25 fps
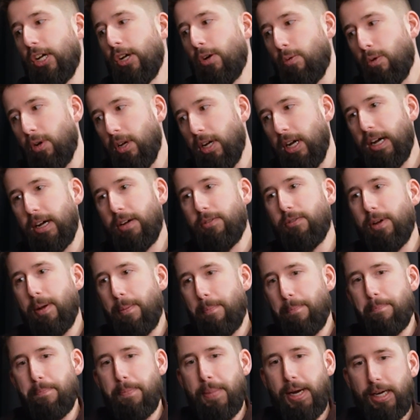will have
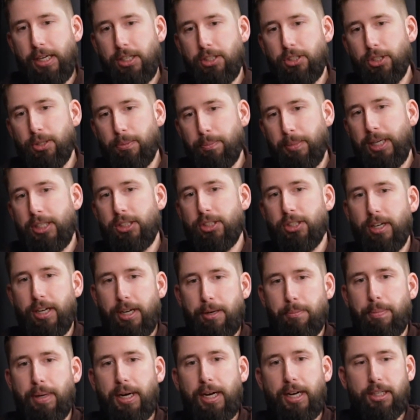major, major
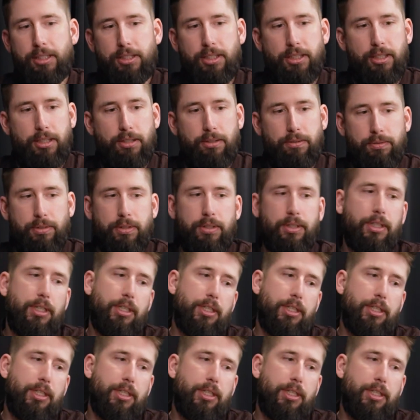impact of